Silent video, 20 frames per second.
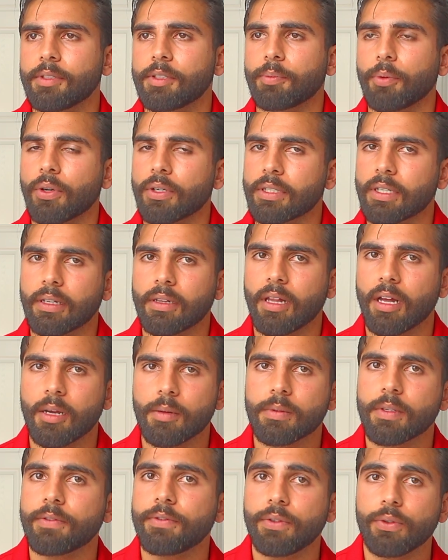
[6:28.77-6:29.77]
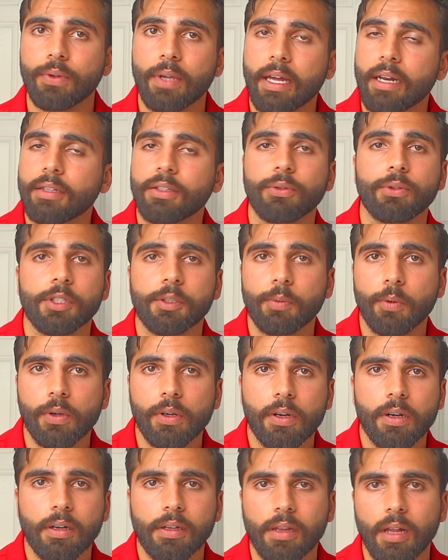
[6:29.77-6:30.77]
Sports and clubs. If you get into a
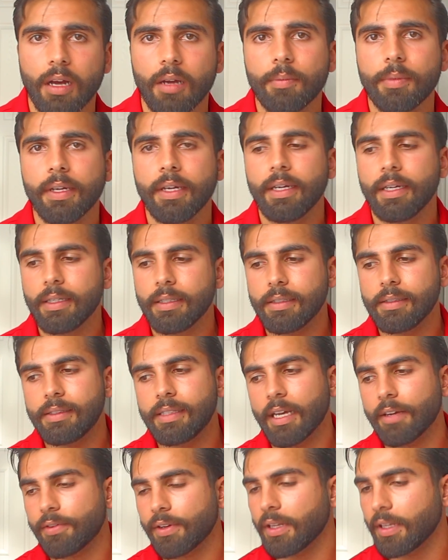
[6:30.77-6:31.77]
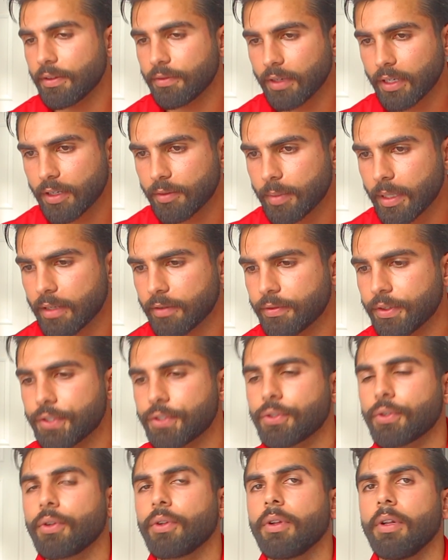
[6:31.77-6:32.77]
sport or a club, definitely very
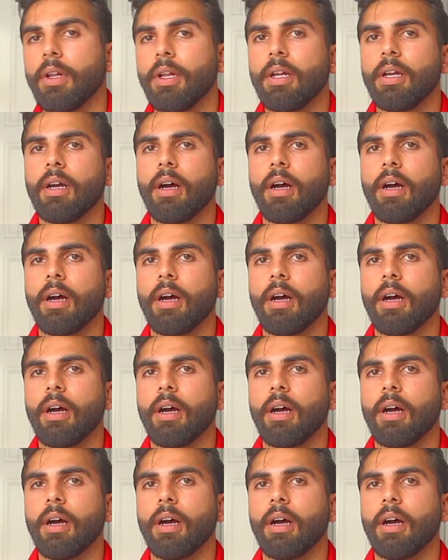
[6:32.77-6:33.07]
beneficial.